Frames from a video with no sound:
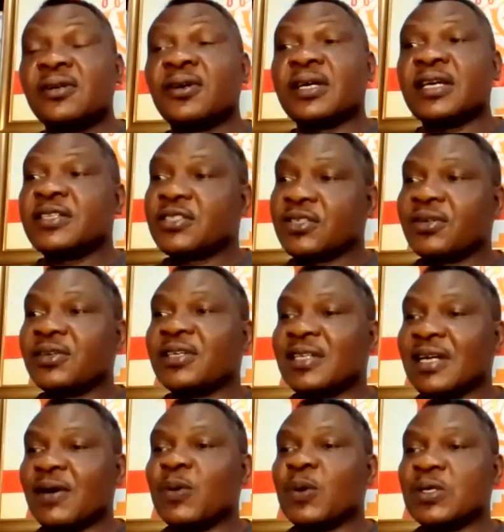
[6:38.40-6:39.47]
okay, sorry,
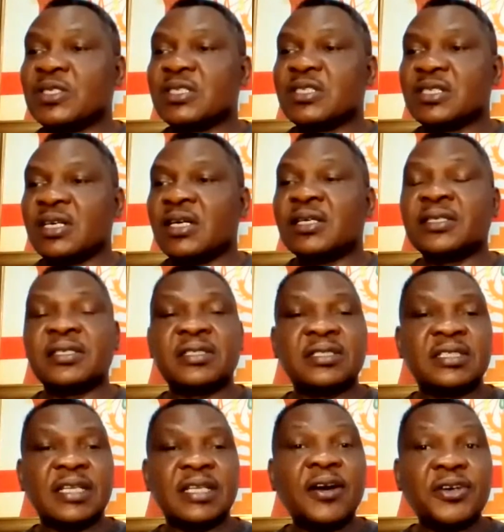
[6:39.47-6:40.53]
that was um,
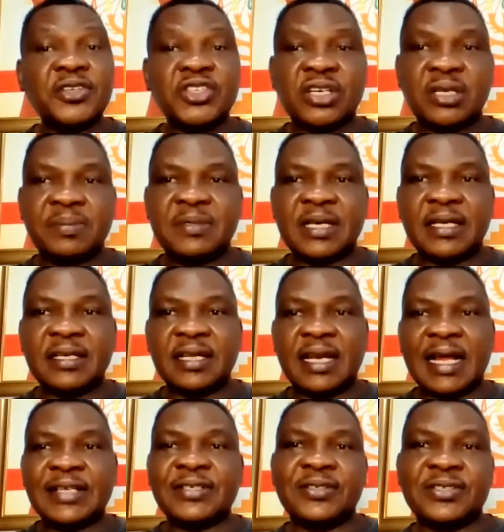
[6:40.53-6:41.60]
the unscripted, the
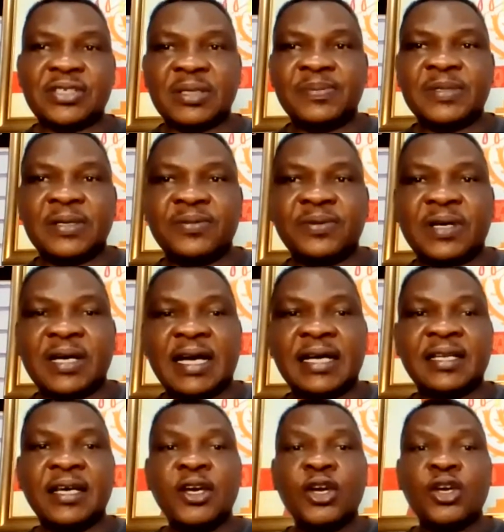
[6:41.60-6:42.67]
last unscripted we
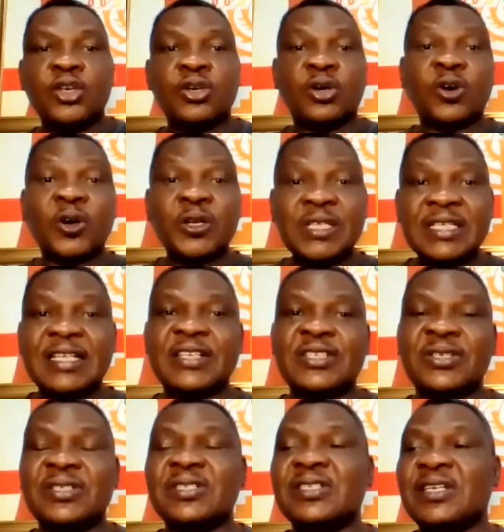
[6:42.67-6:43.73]
had. Your
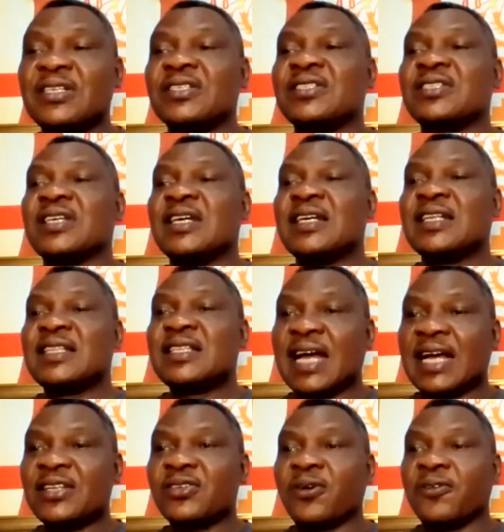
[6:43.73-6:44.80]
ordination is
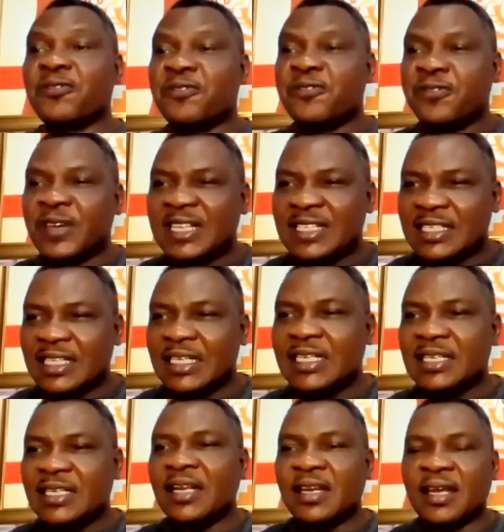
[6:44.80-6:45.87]
that of
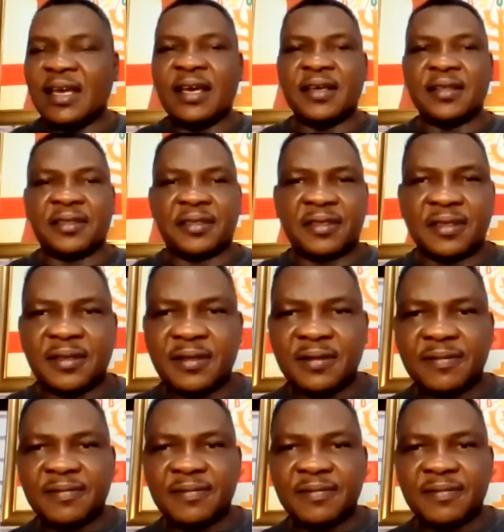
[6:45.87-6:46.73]
fixing the earth.